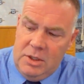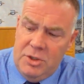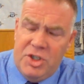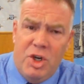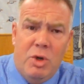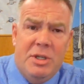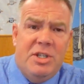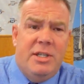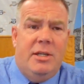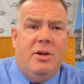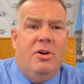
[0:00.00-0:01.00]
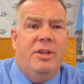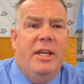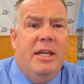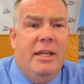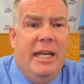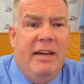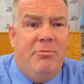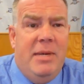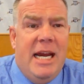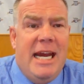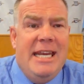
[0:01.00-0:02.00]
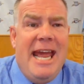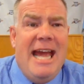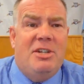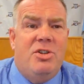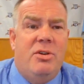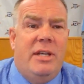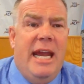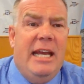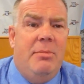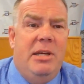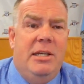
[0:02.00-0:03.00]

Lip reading: So it's called the FBI National Academy,